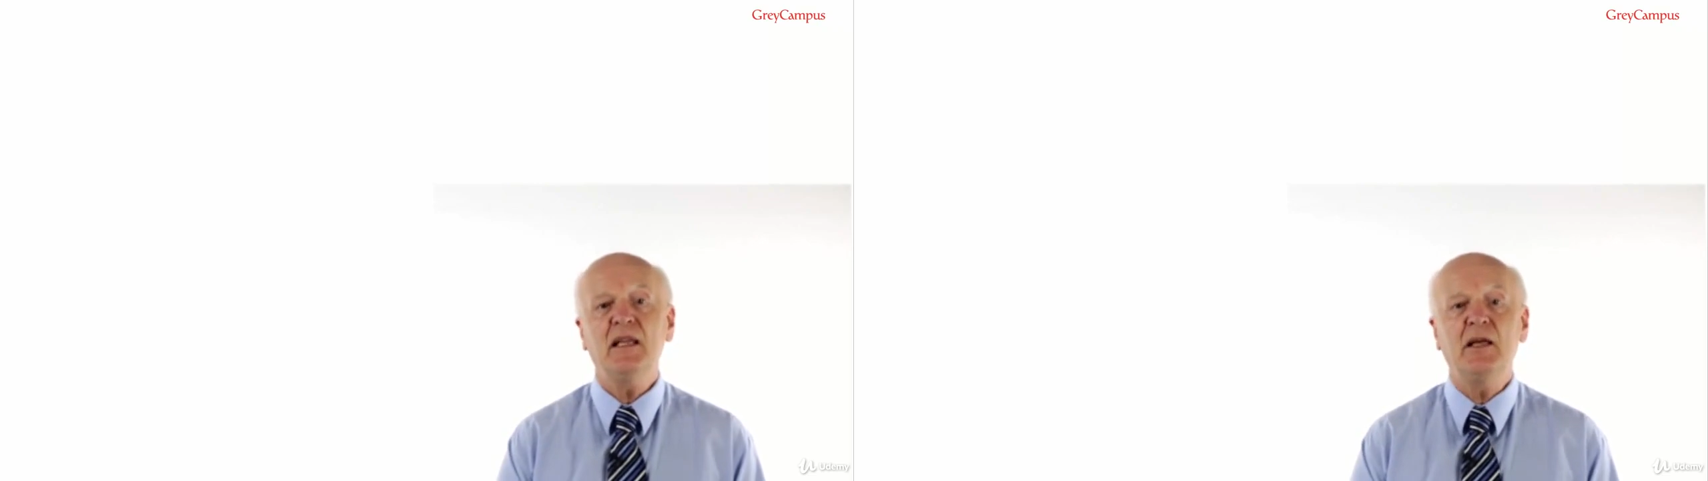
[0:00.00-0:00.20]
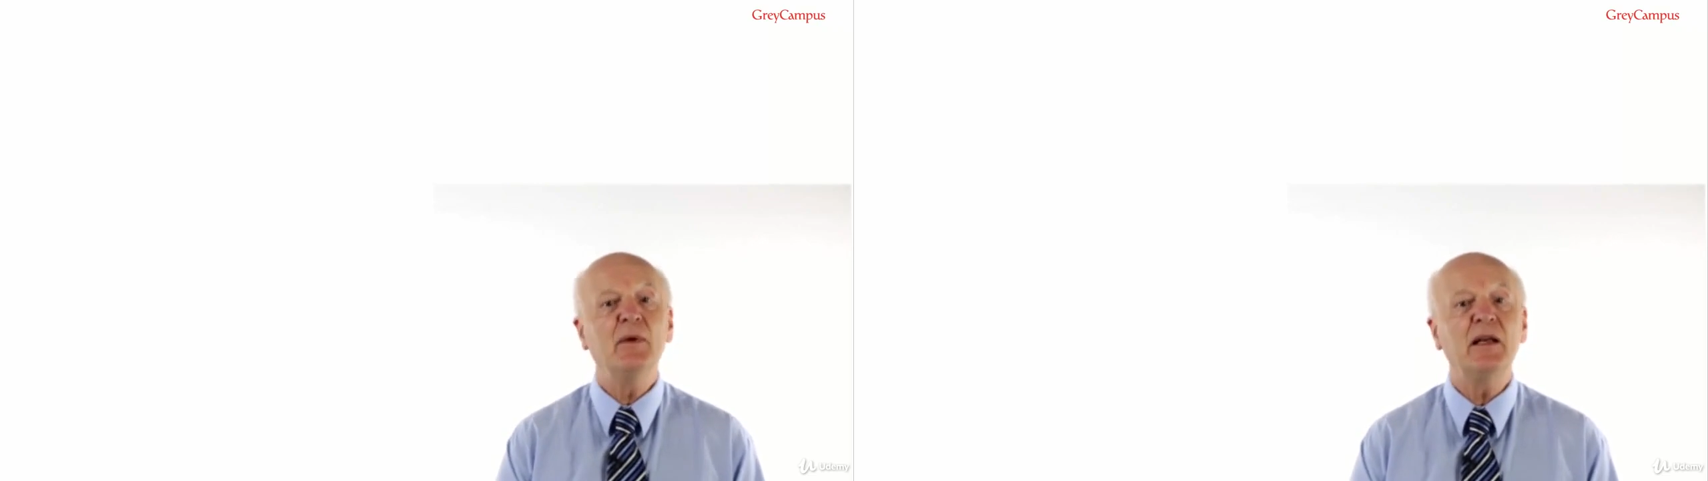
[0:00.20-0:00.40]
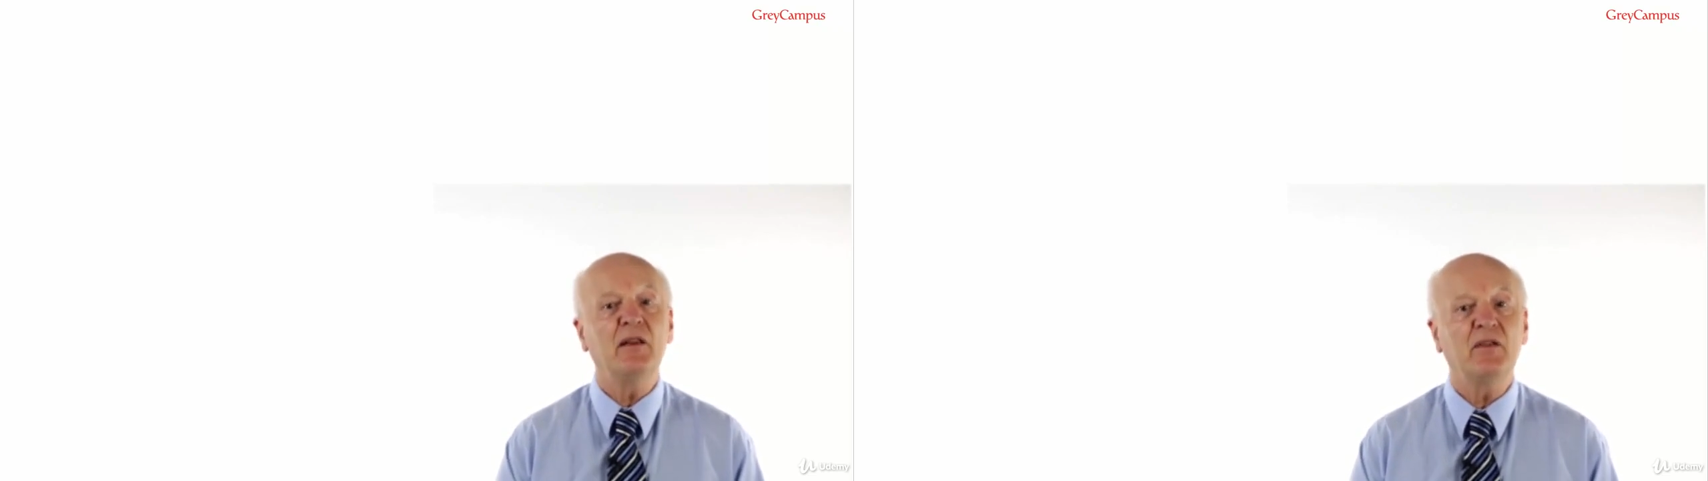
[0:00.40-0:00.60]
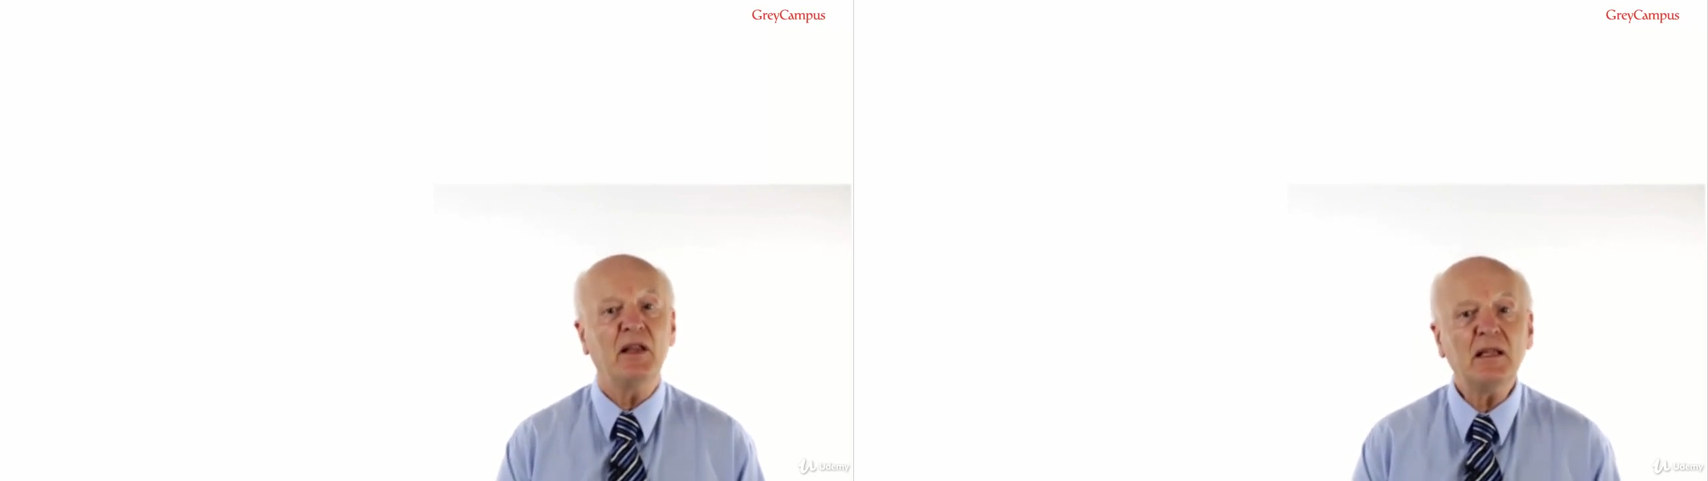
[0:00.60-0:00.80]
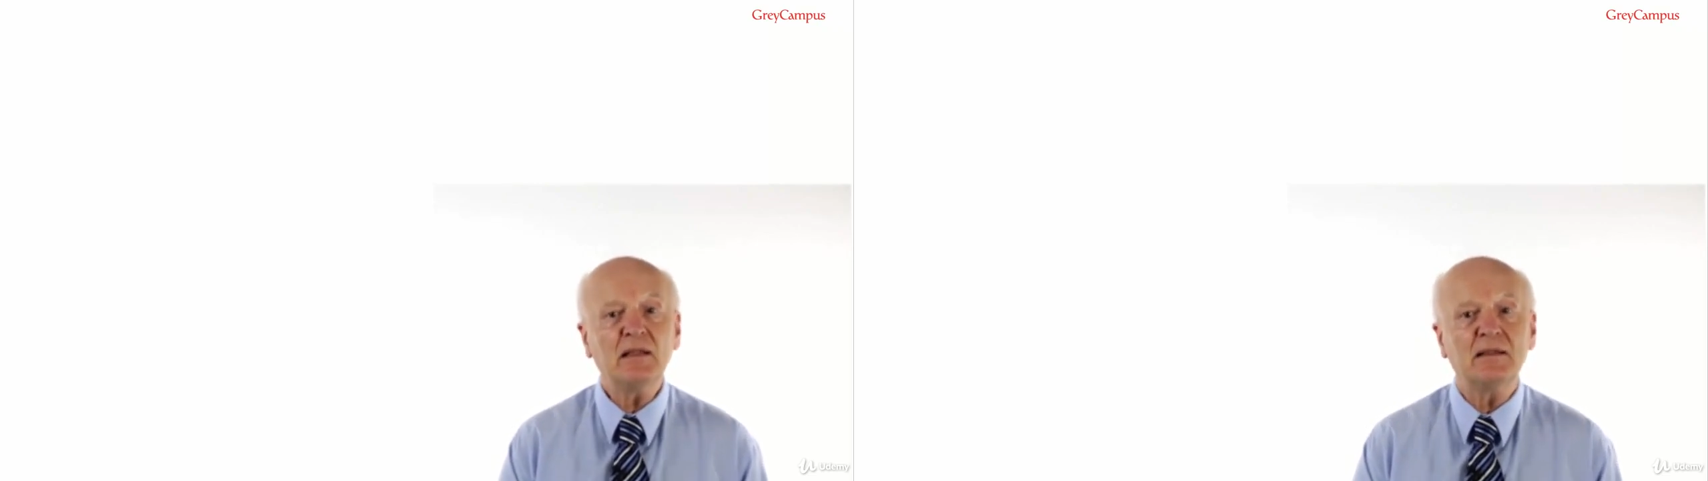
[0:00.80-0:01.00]
They may
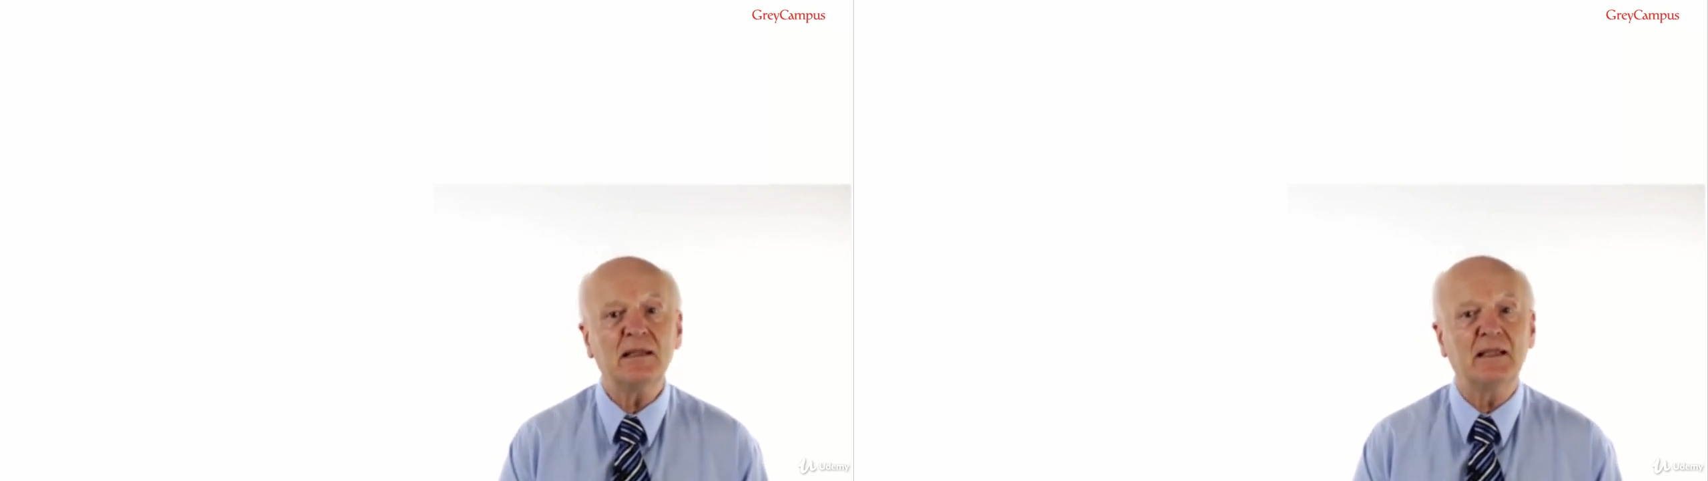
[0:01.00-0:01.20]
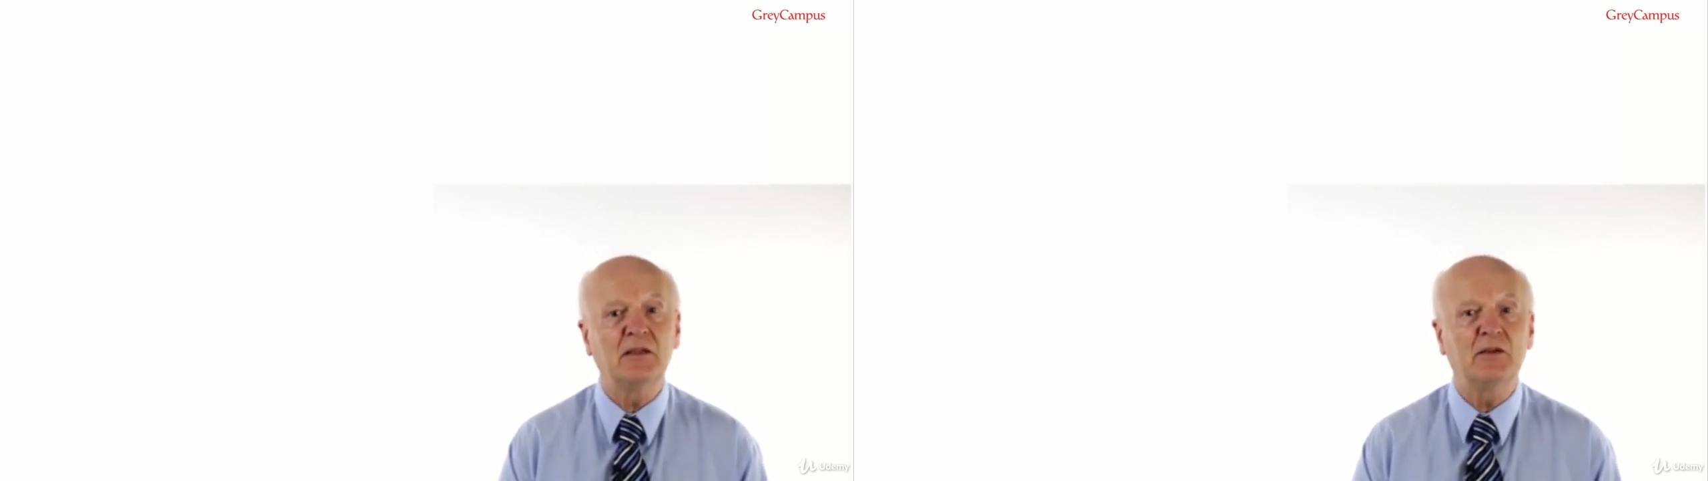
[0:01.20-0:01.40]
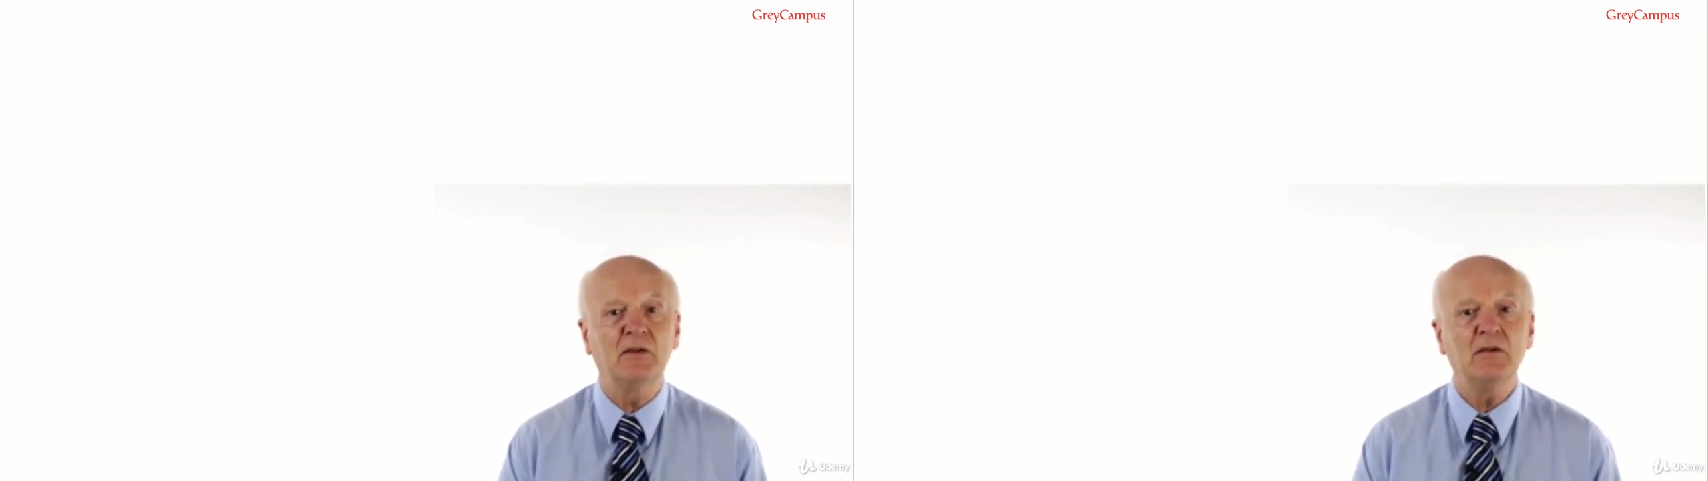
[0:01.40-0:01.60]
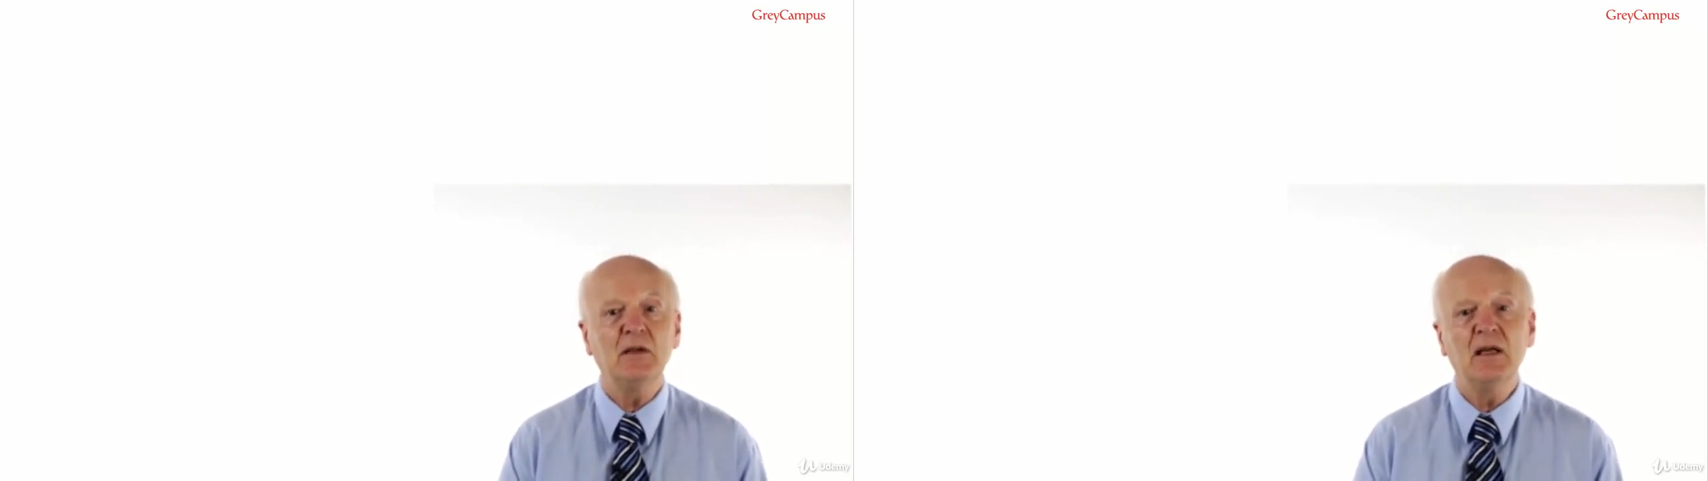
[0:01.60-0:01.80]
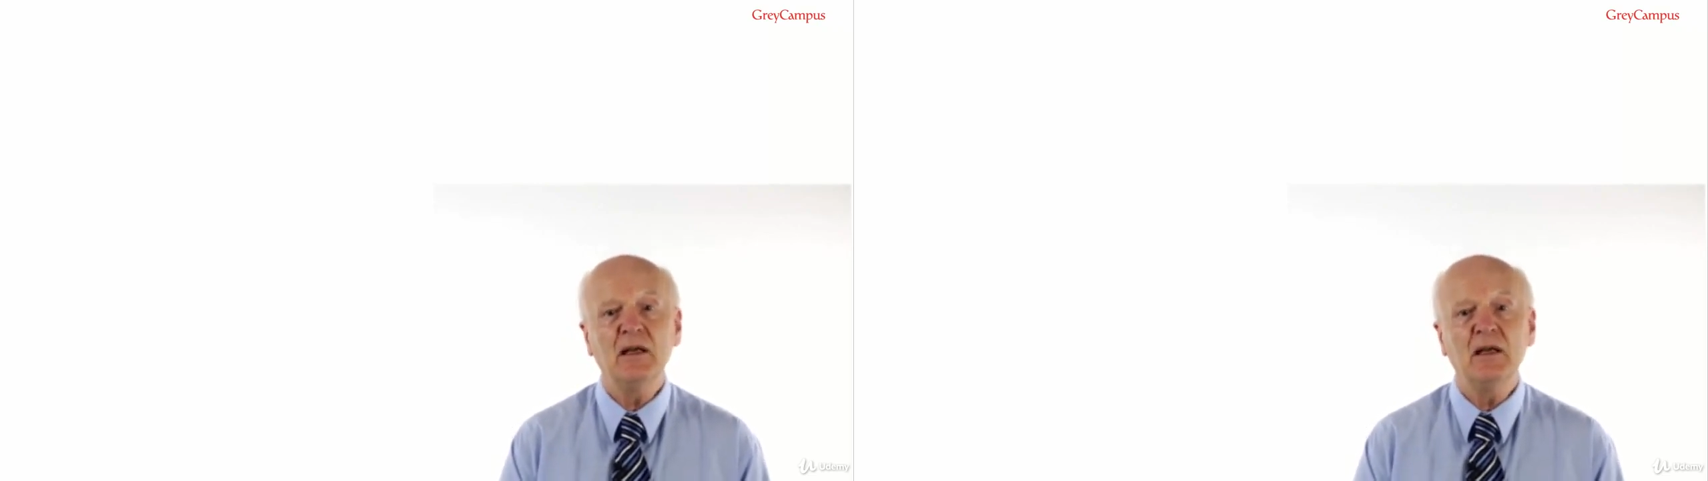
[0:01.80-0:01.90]
think that they do,